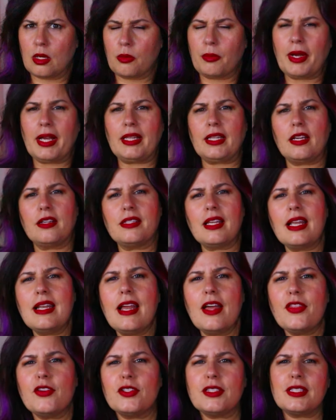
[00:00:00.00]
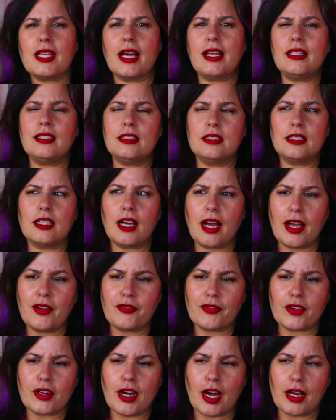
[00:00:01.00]
Wait, there's another son I
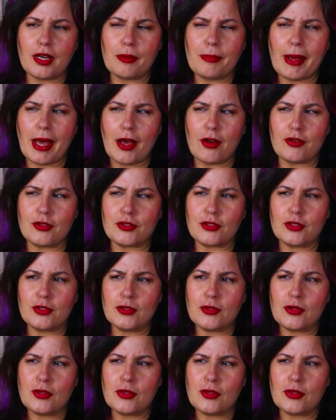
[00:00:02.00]
forgot about?